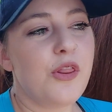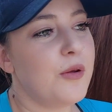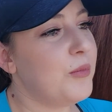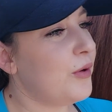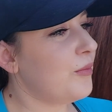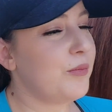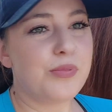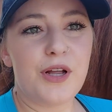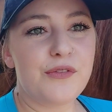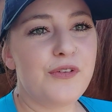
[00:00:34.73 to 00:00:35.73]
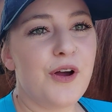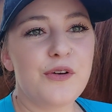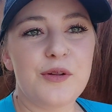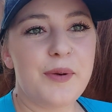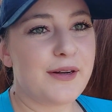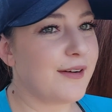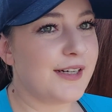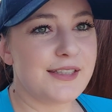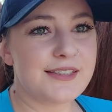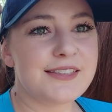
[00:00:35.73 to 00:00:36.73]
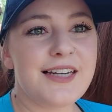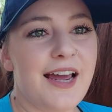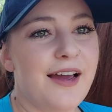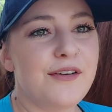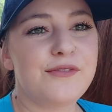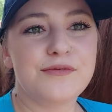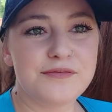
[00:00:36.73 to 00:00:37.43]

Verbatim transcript: The more blood flow, the better it is to have